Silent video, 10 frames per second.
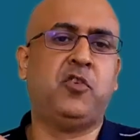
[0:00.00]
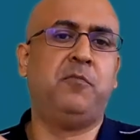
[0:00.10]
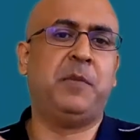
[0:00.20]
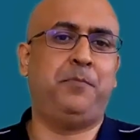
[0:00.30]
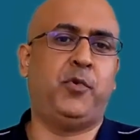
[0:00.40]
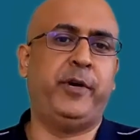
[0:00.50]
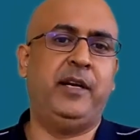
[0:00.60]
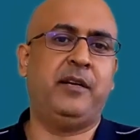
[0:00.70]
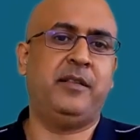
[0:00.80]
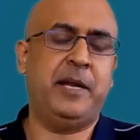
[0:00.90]
home the
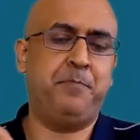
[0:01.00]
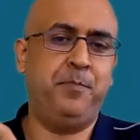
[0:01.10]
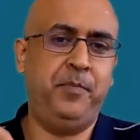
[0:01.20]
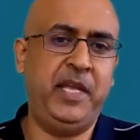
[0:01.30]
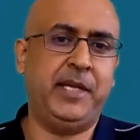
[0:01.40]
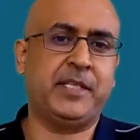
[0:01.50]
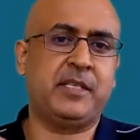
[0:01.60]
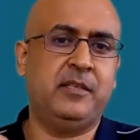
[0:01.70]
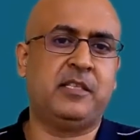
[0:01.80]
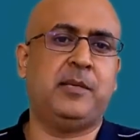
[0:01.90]
point, that
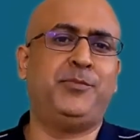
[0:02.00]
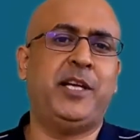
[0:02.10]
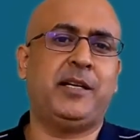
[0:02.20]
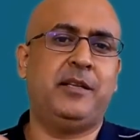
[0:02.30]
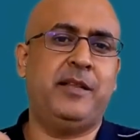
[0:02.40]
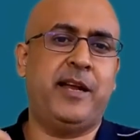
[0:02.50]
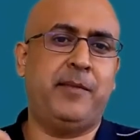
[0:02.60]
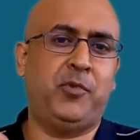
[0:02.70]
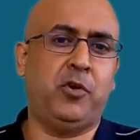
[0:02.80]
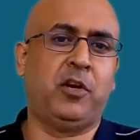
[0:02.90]
makes the subject that
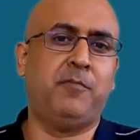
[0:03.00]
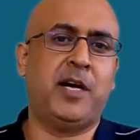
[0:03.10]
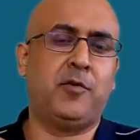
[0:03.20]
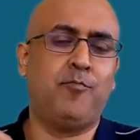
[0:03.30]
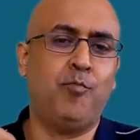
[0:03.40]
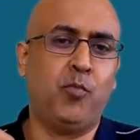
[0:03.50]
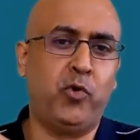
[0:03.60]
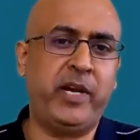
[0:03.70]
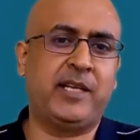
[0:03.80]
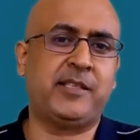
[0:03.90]
I'm talking about
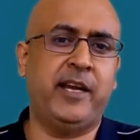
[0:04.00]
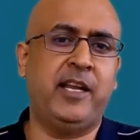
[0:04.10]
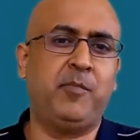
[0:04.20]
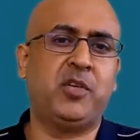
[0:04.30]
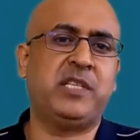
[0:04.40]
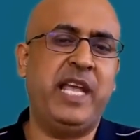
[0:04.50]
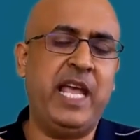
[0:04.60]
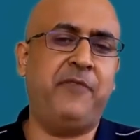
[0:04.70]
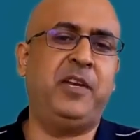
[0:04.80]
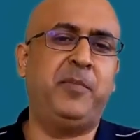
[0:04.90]
more exciting, because
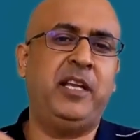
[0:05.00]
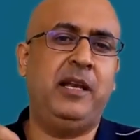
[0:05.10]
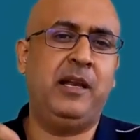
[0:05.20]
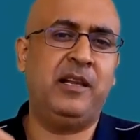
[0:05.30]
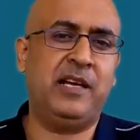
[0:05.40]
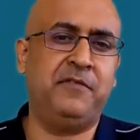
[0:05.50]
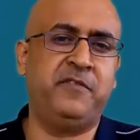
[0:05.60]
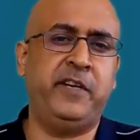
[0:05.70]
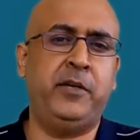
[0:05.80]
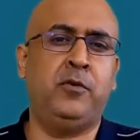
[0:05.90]
everybody loves
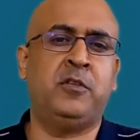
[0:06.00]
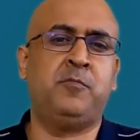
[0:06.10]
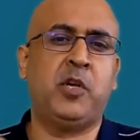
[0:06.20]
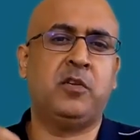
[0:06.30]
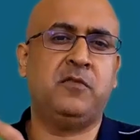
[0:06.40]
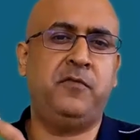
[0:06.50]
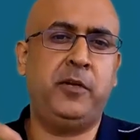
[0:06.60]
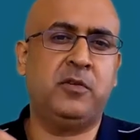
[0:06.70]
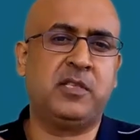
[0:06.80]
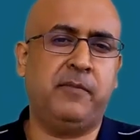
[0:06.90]
videos, because
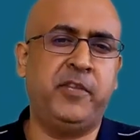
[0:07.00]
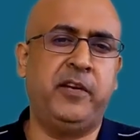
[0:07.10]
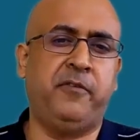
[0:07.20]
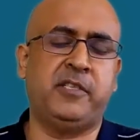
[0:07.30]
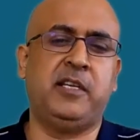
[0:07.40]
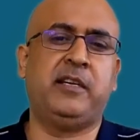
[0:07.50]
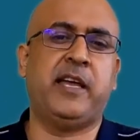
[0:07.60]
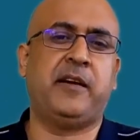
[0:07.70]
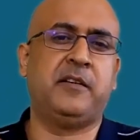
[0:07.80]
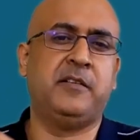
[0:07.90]
videos come with interesting
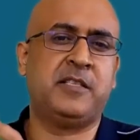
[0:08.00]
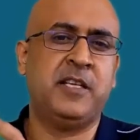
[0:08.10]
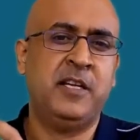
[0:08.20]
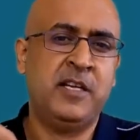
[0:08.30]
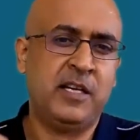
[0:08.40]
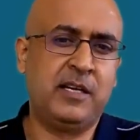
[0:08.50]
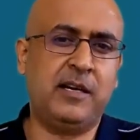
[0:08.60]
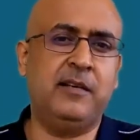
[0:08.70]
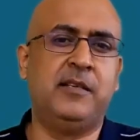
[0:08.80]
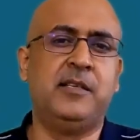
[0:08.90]
characters,
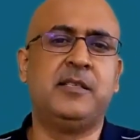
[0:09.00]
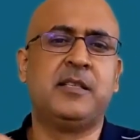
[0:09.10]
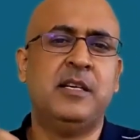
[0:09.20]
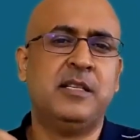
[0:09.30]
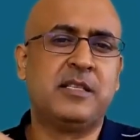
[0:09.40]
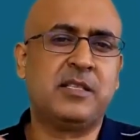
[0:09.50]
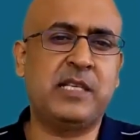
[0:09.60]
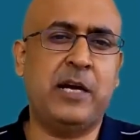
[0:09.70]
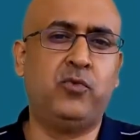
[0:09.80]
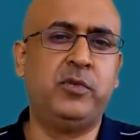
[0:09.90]
colors,
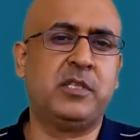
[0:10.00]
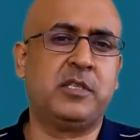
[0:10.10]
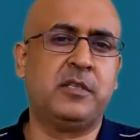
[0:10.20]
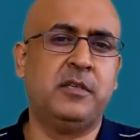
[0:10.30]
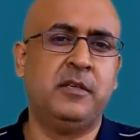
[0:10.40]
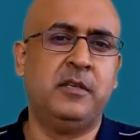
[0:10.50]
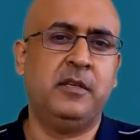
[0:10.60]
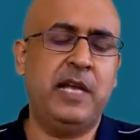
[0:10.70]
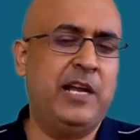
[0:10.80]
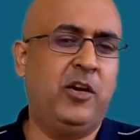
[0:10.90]
sounds,
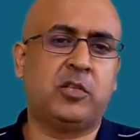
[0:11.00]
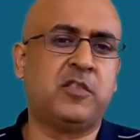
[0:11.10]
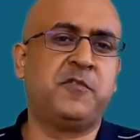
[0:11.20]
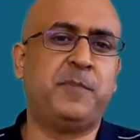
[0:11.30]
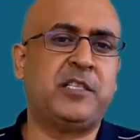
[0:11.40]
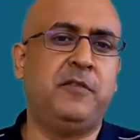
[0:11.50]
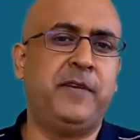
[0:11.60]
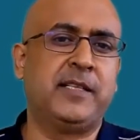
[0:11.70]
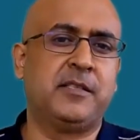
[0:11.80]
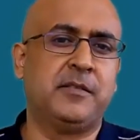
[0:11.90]
and lots of special
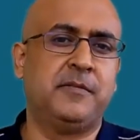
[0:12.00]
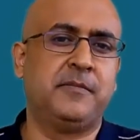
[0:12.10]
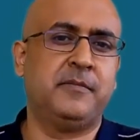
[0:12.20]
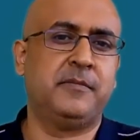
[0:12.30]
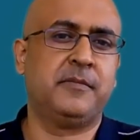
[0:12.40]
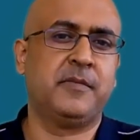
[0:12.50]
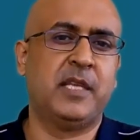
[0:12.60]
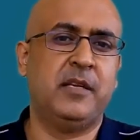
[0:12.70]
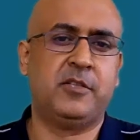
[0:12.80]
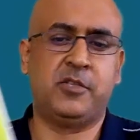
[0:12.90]
effects.
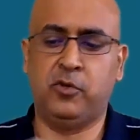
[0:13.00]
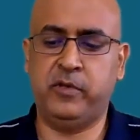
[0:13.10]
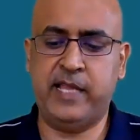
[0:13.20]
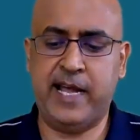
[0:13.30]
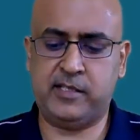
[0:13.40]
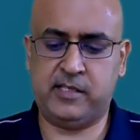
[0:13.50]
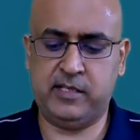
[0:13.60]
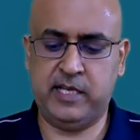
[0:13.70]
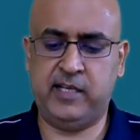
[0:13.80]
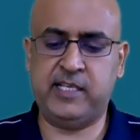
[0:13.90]
So that's
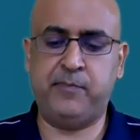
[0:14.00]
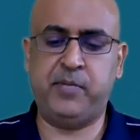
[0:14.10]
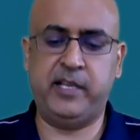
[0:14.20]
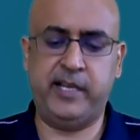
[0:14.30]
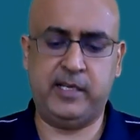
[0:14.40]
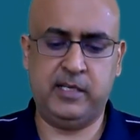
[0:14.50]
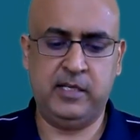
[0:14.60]
an example there.